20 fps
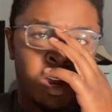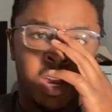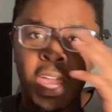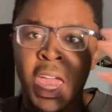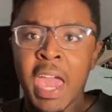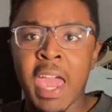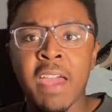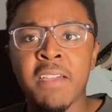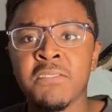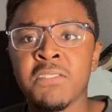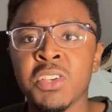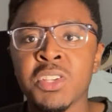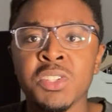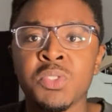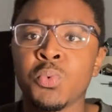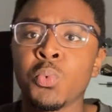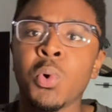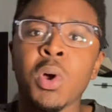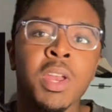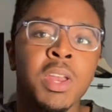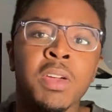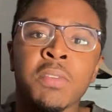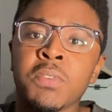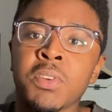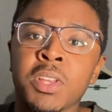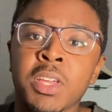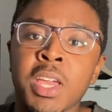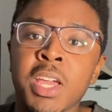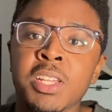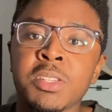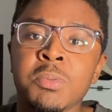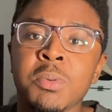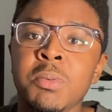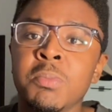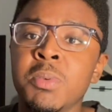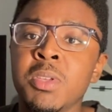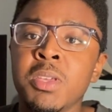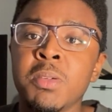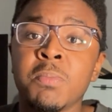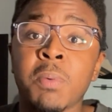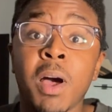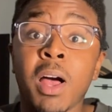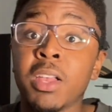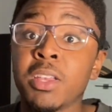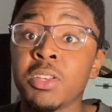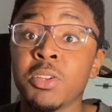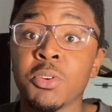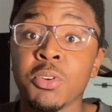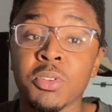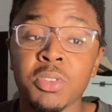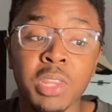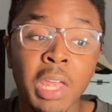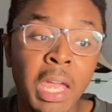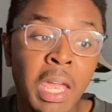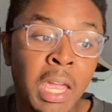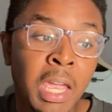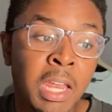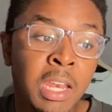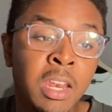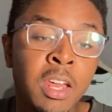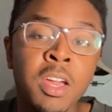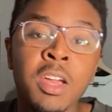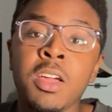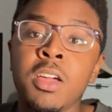canvas, whatever the case may be, polyurethane.